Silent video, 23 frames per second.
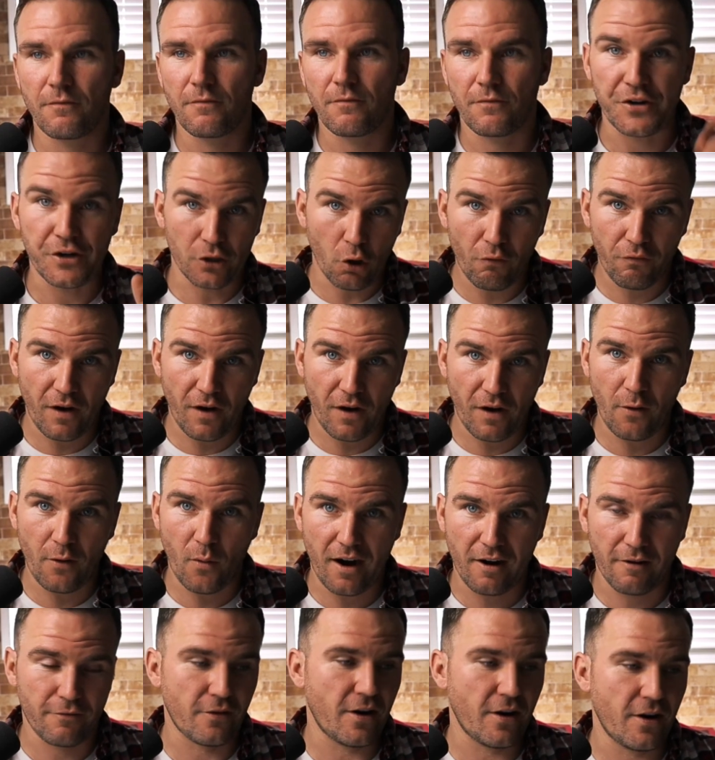For your lo-fi
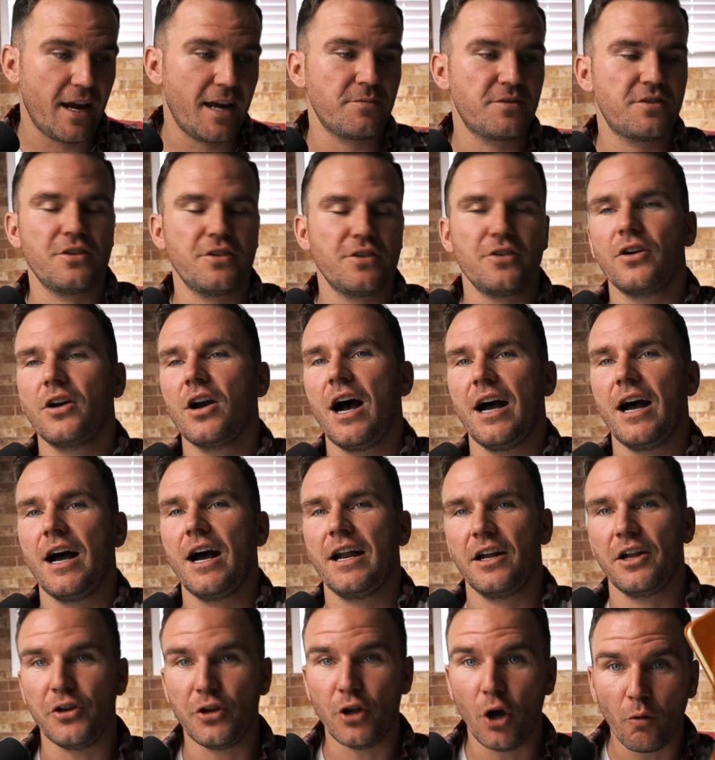wireframes, you got a
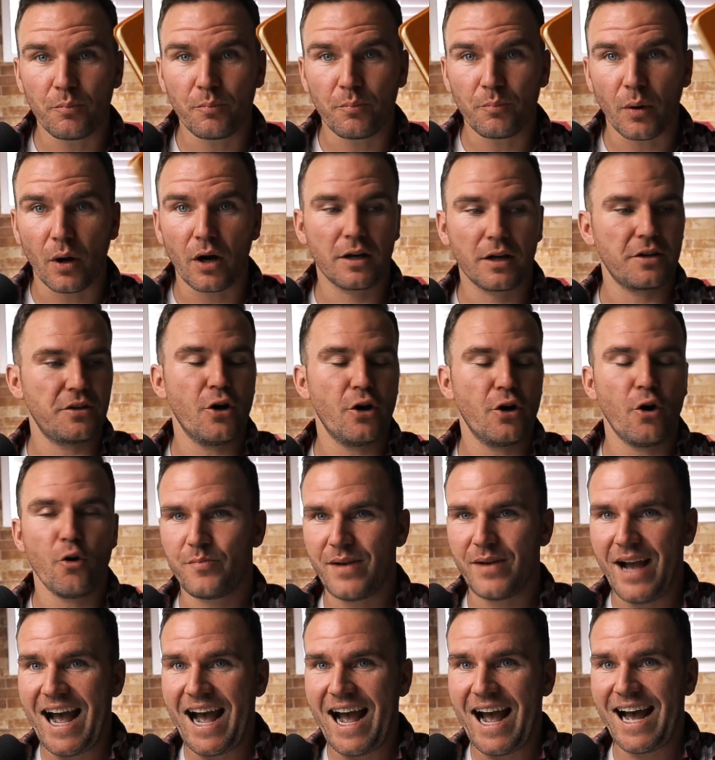notebook,
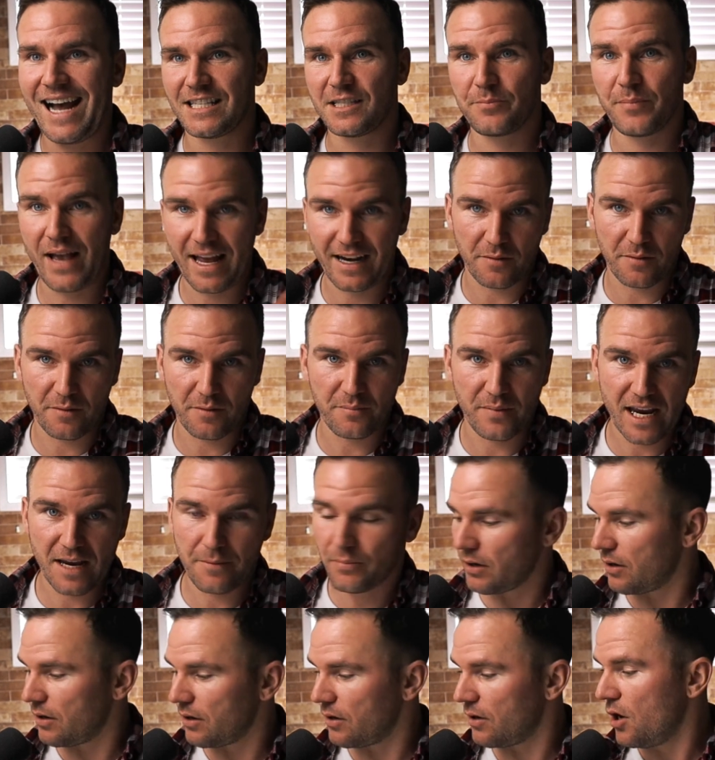notepads, pen and
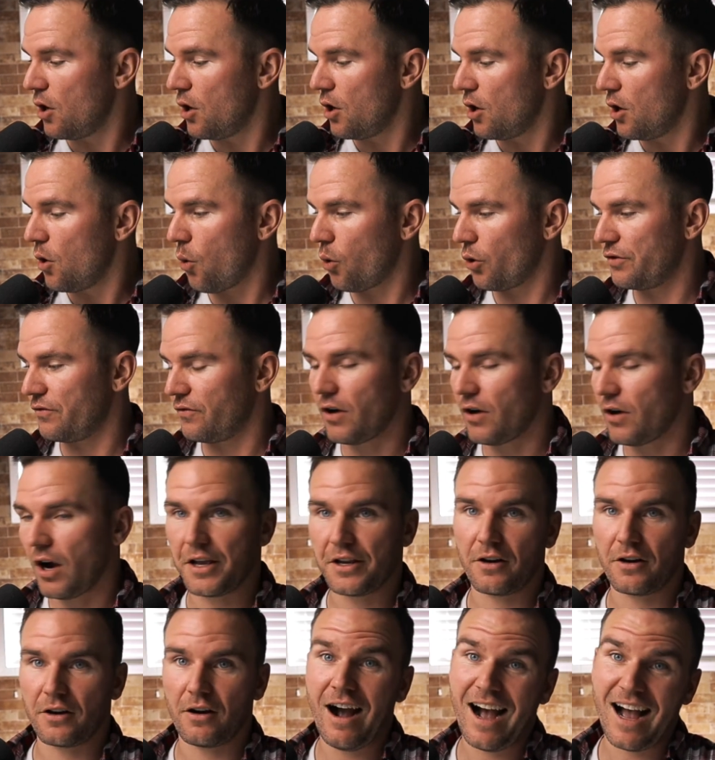paper, or you've got
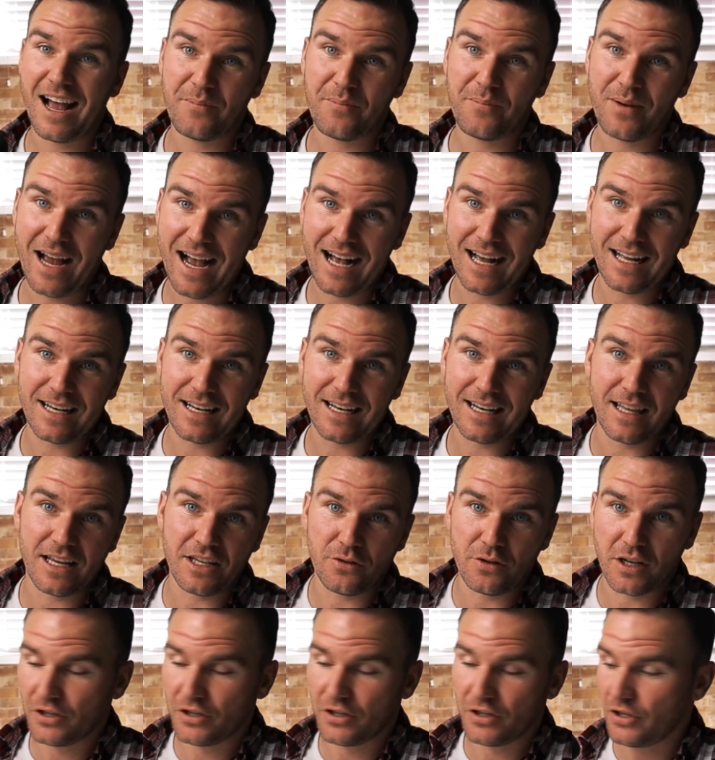your iPad that you
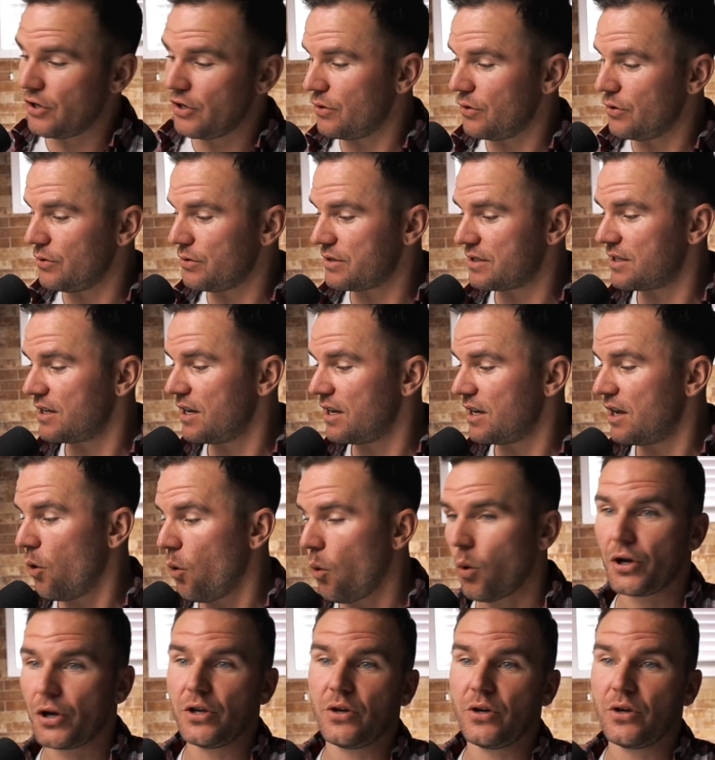can use,
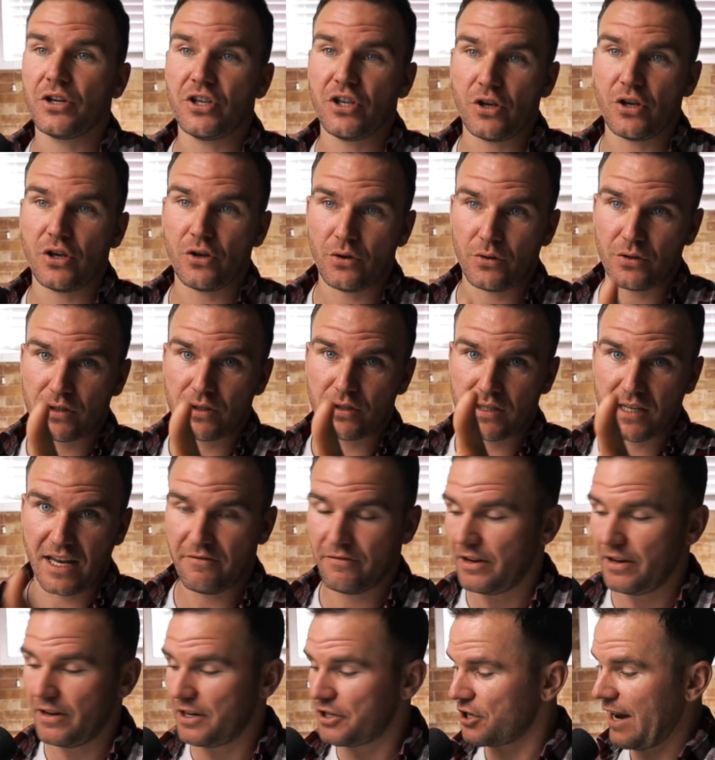or you can use
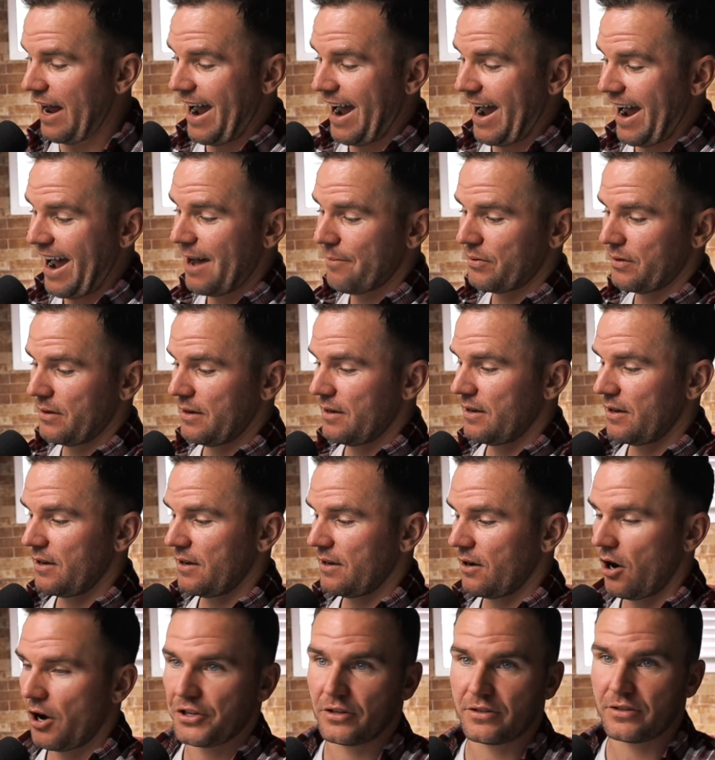InvisionApp
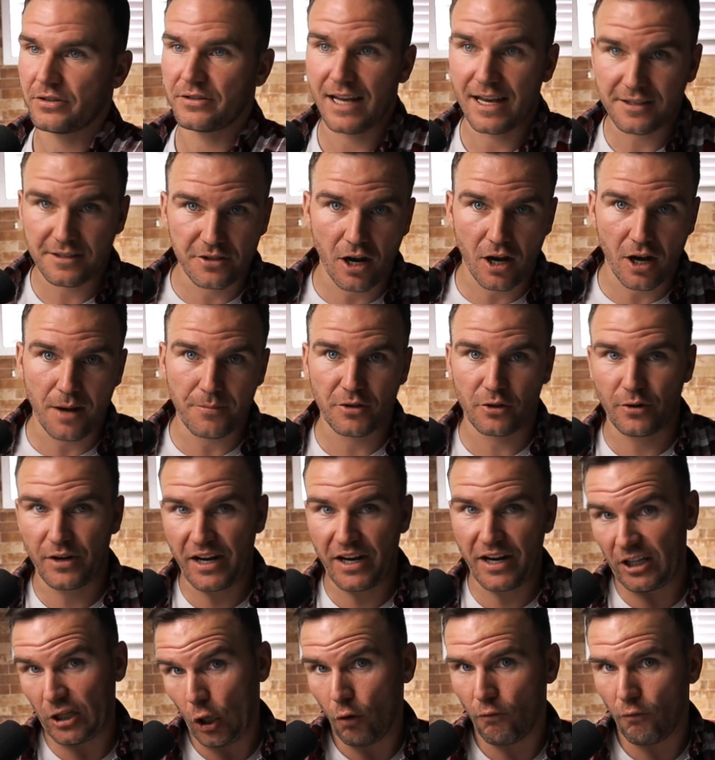on your desktop to
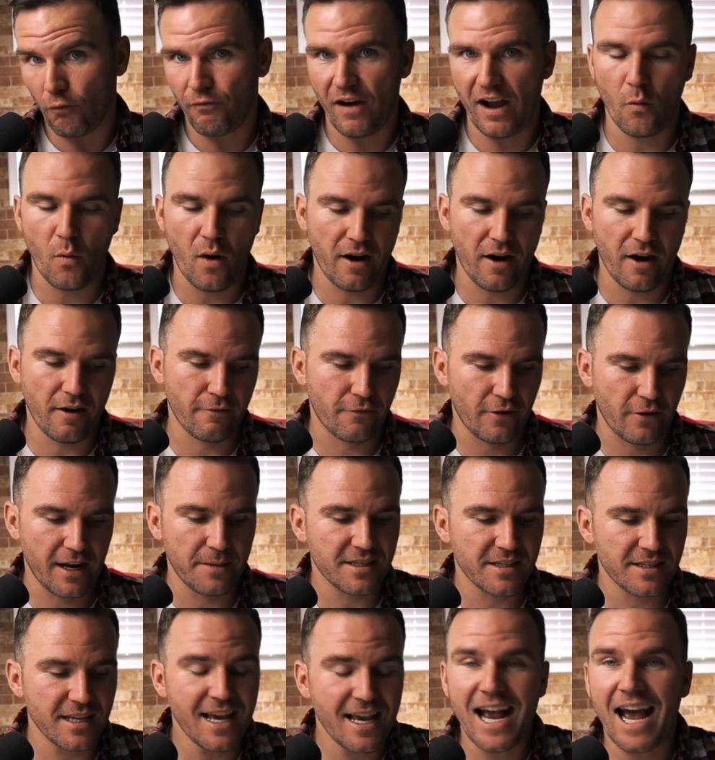create lo-fi
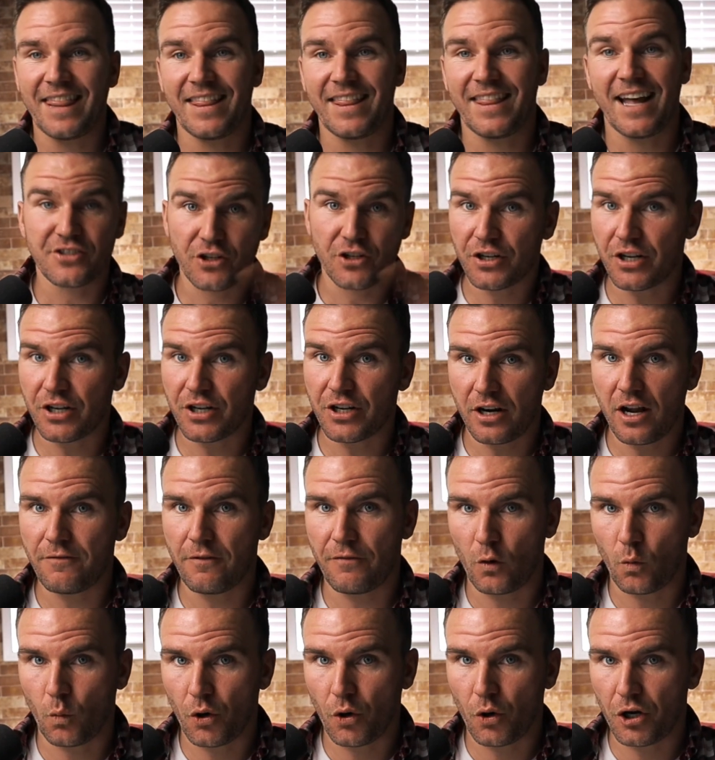wireframes. And that's good enough if
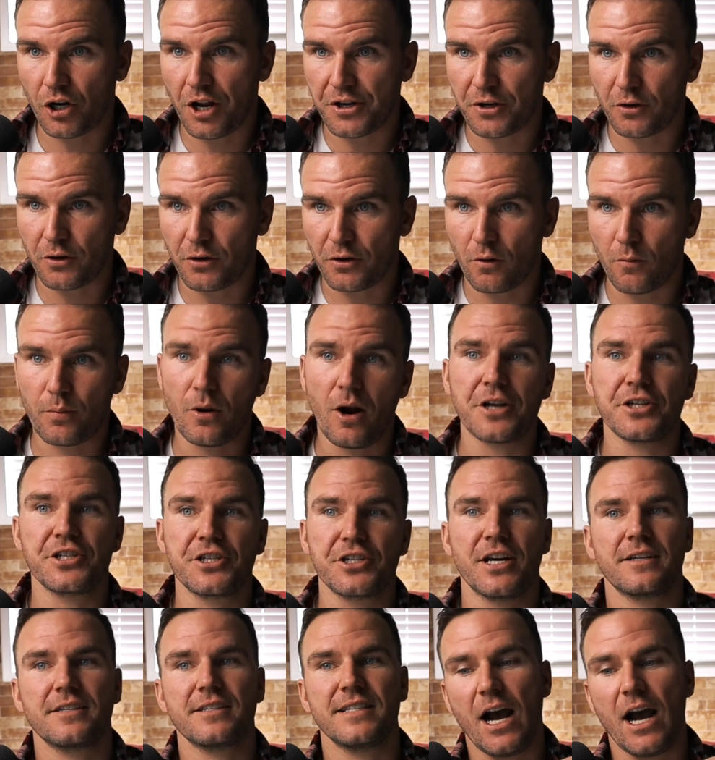you're working on your own projects.